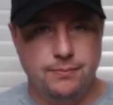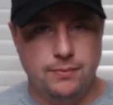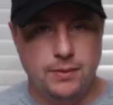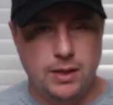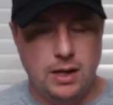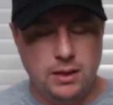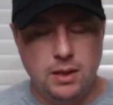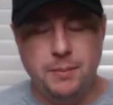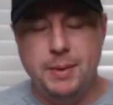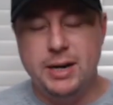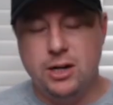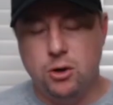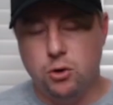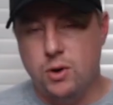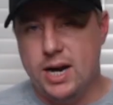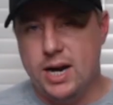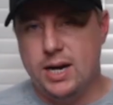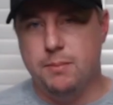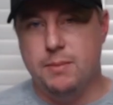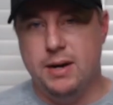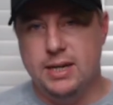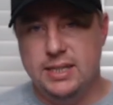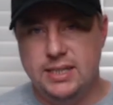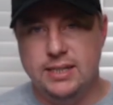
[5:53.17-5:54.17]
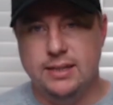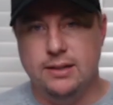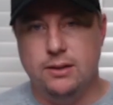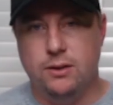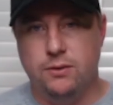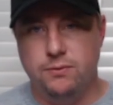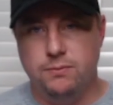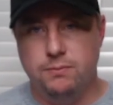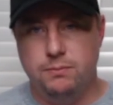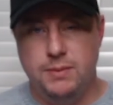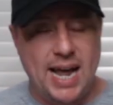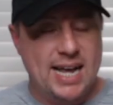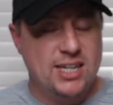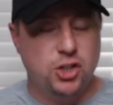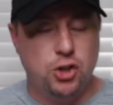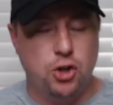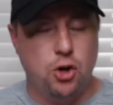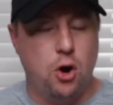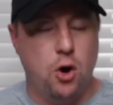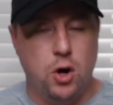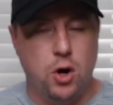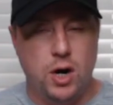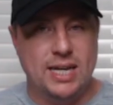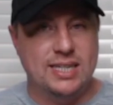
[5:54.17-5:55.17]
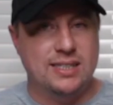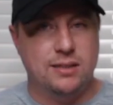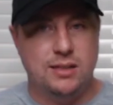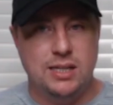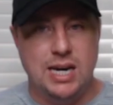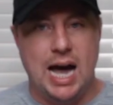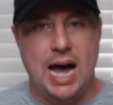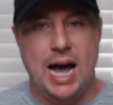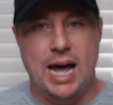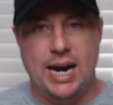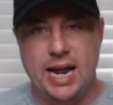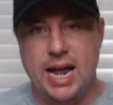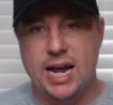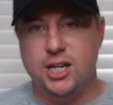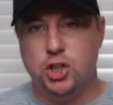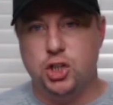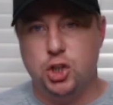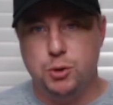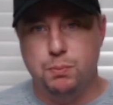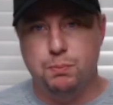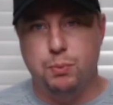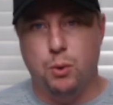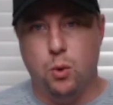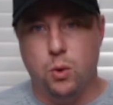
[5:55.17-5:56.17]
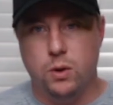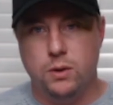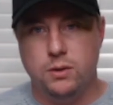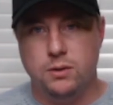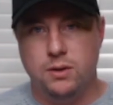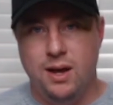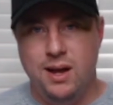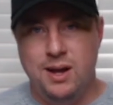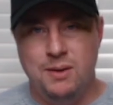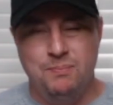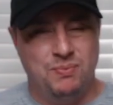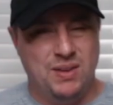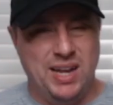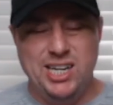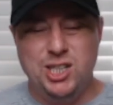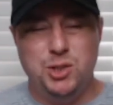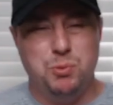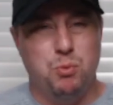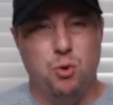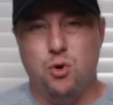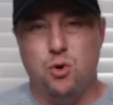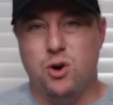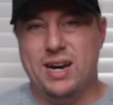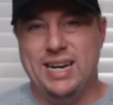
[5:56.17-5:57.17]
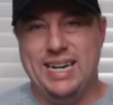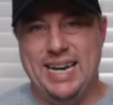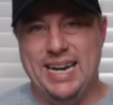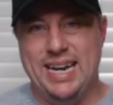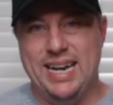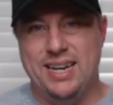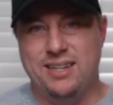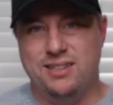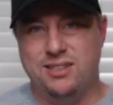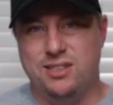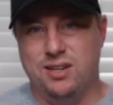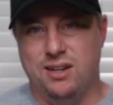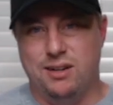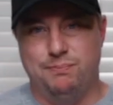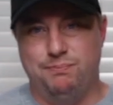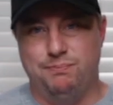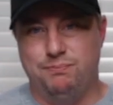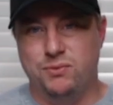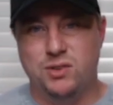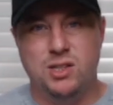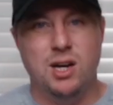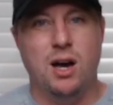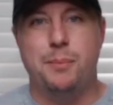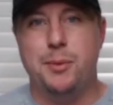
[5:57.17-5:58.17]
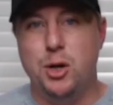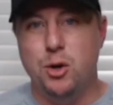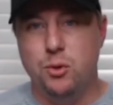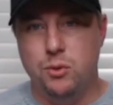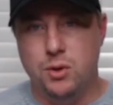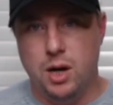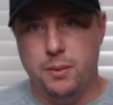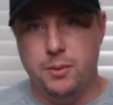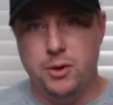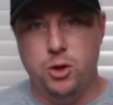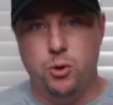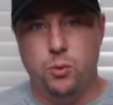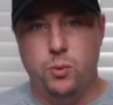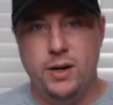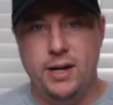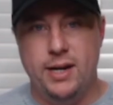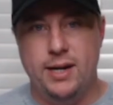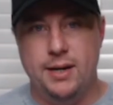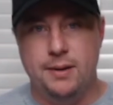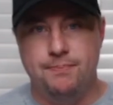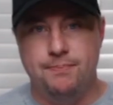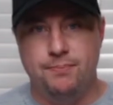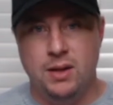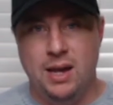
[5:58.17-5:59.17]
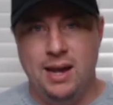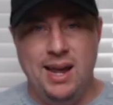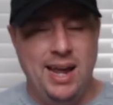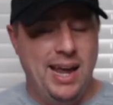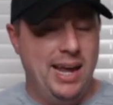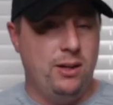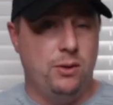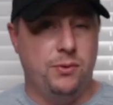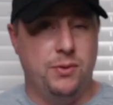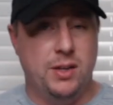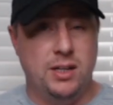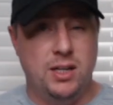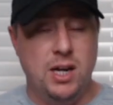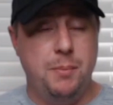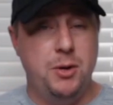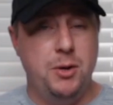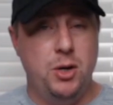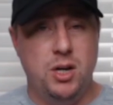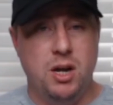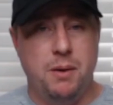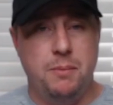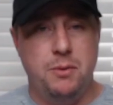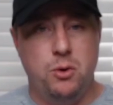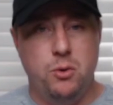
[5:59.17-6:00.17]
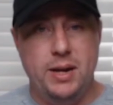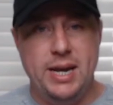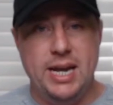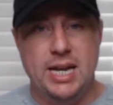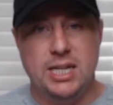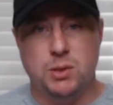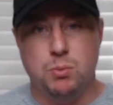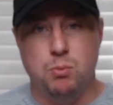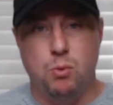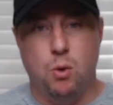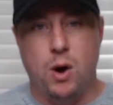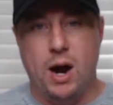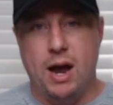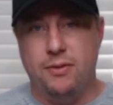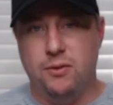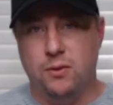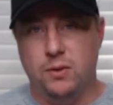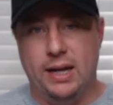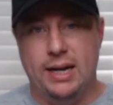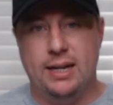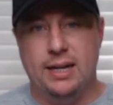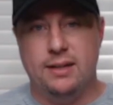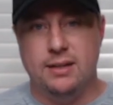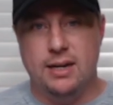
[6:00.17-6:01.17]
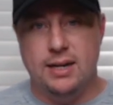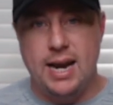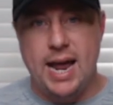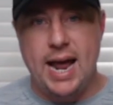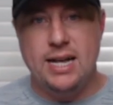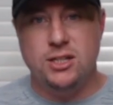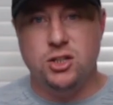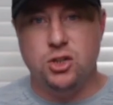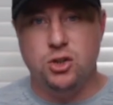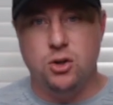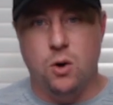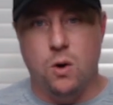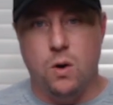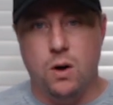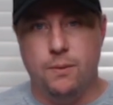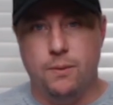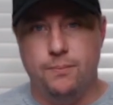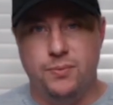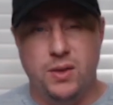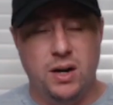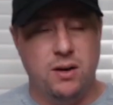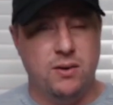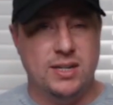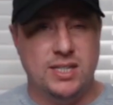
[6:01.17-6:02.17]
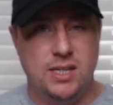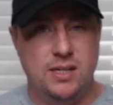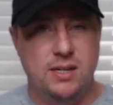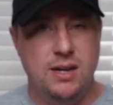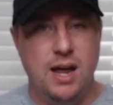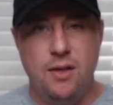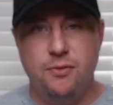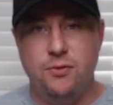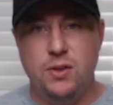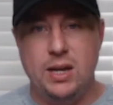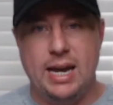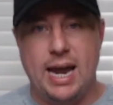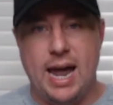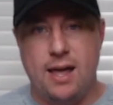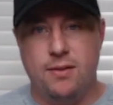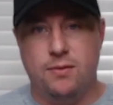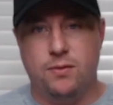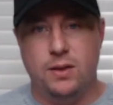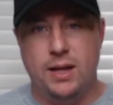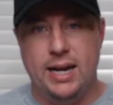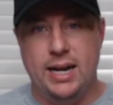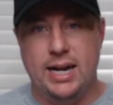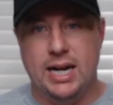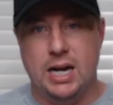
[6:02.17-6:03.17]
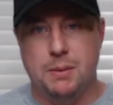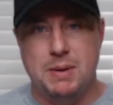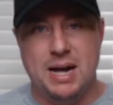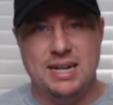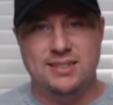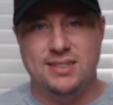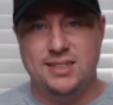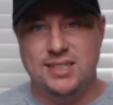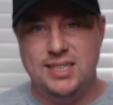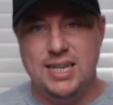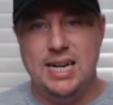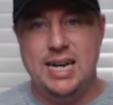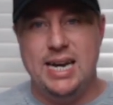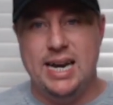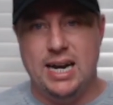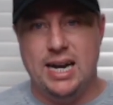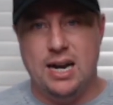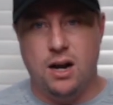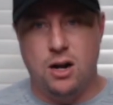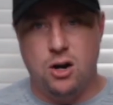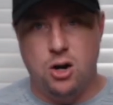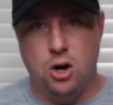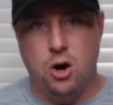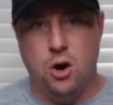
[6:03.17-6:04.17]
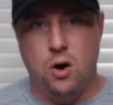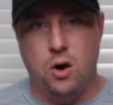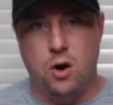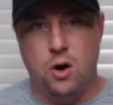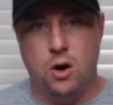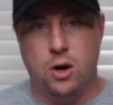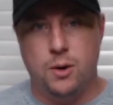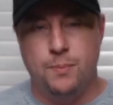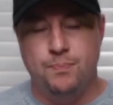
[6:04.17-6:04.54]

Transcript: let me correct myself. NASCAR is not a sport. It's more akin to WWE. Hell, the WWE is more athletic than NASCAR. There is nothing athletic about sitting in a car,